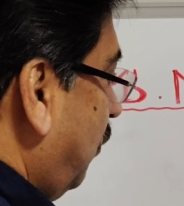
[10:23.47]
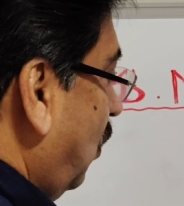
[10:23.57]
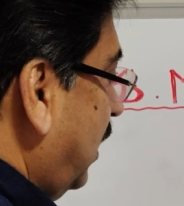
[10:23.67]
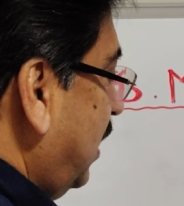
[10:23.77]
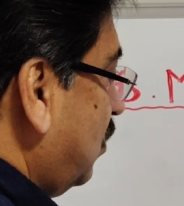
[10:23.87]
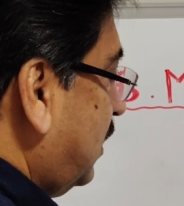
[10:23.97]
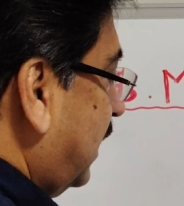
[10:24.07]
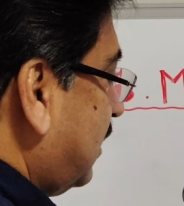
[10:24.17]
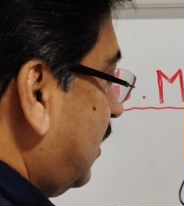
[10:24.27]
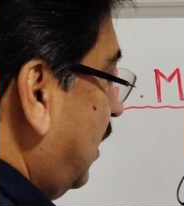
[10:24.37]
4 into
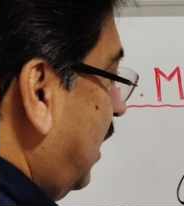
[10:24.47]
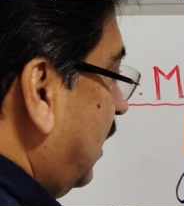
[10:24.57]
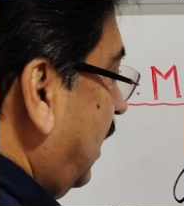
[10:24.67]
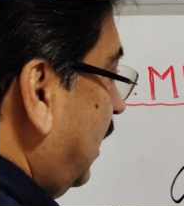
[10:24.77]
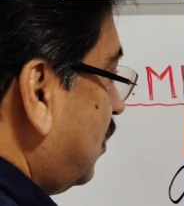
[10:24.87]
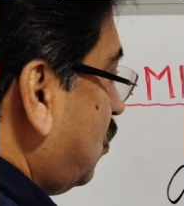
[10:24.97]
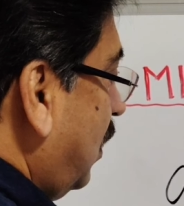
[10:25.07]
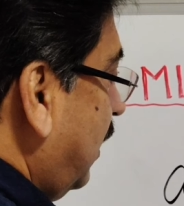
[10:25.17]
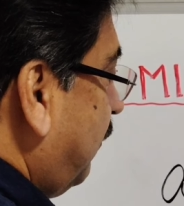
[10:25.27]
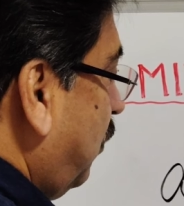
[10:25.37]
6, that is
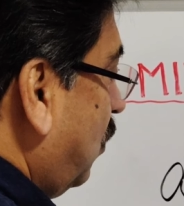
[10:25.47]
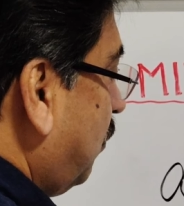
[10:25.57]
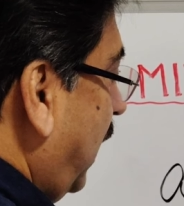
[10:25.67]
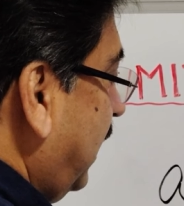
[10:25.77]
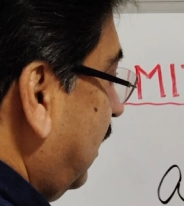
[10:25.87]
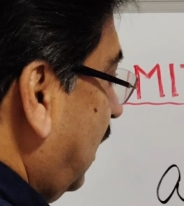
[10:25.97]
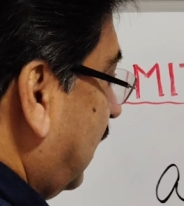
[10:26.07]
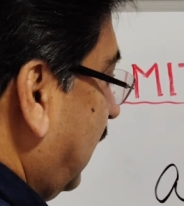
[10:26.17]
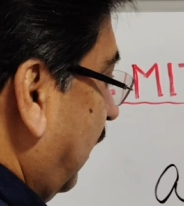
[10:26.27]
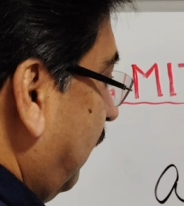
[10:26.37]
24 by
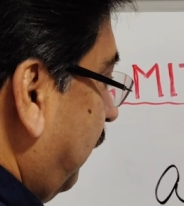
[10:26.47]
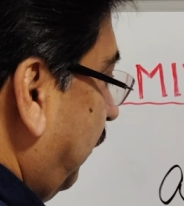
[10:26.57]
30.